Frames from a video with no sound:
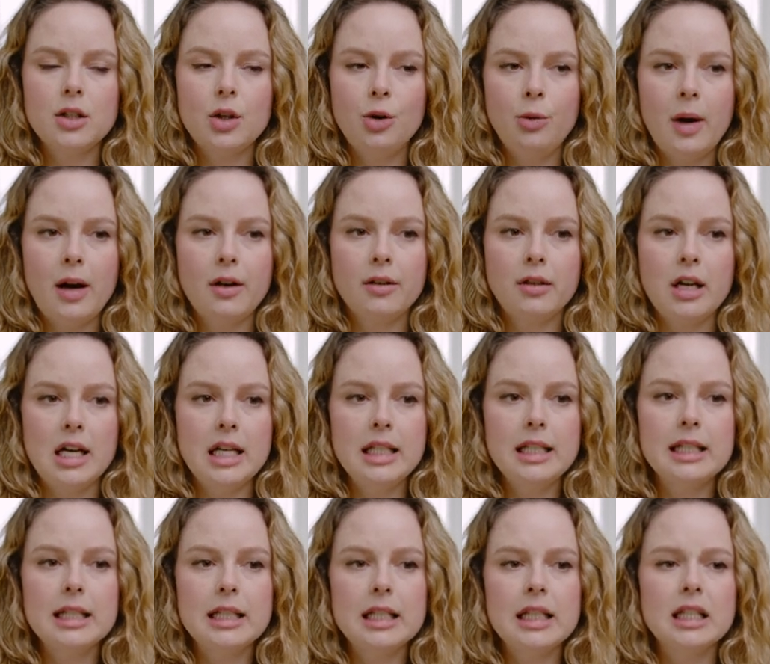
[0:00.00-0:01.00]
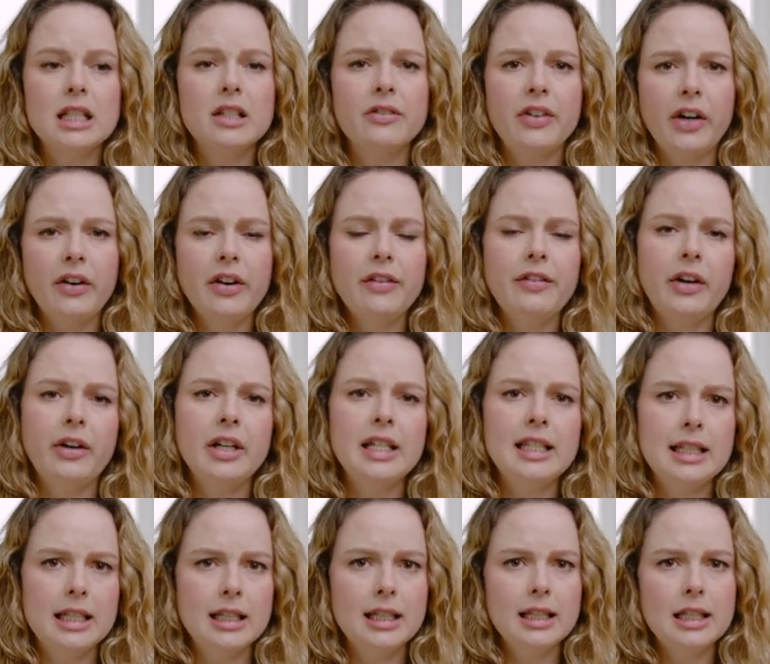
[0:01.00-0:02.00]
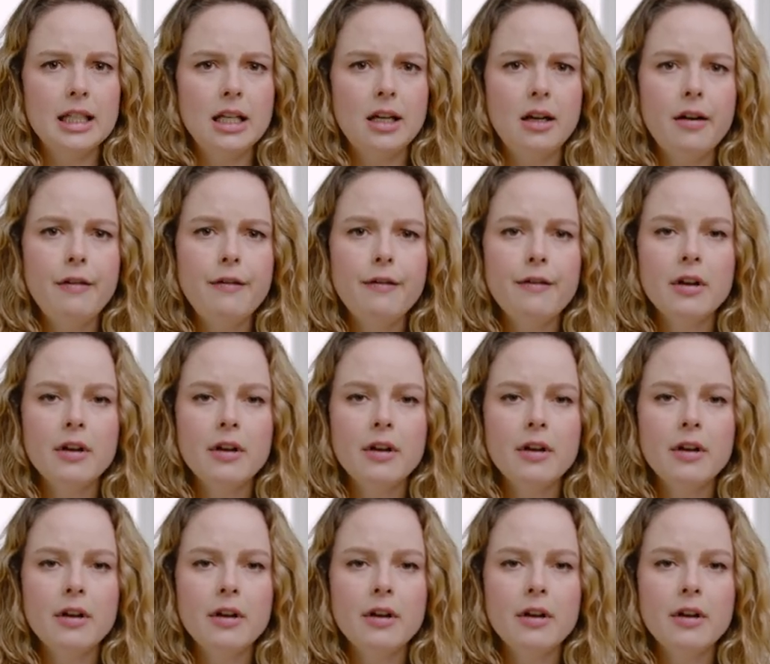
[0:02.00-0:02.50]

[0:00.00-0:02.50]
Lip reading: around this. It's very, very sensitive.